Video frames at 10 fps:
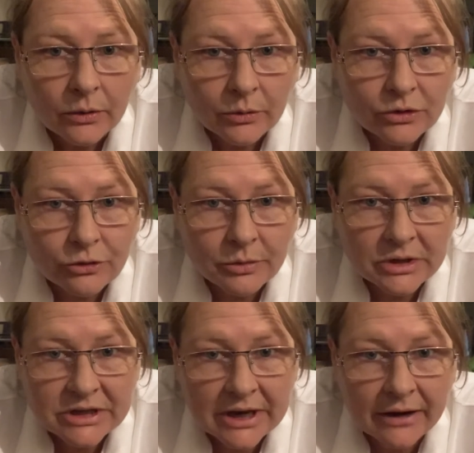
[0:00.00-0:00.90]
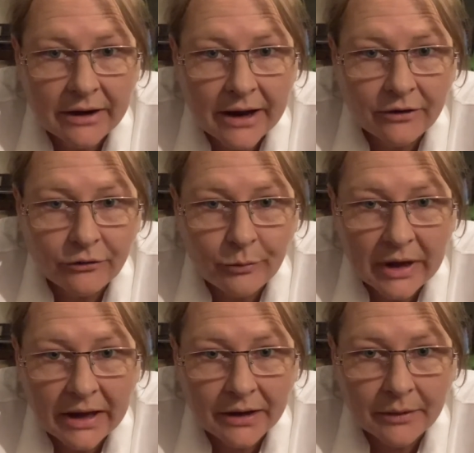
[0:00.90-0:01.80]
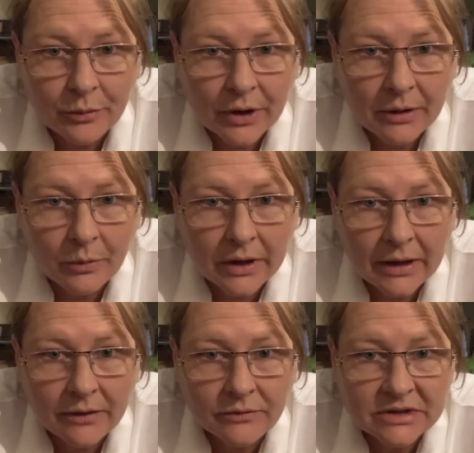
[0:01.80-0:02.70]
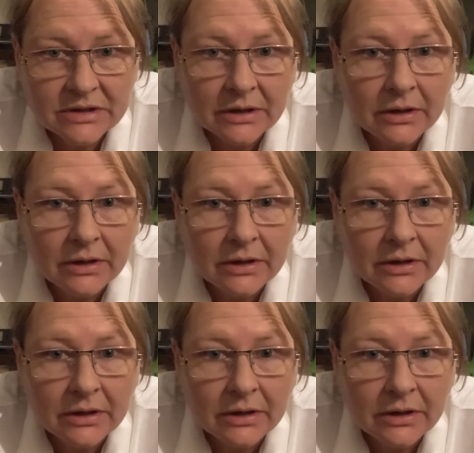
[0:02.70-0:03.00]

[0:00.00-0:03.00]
We're dropping down out of beta brainwaves,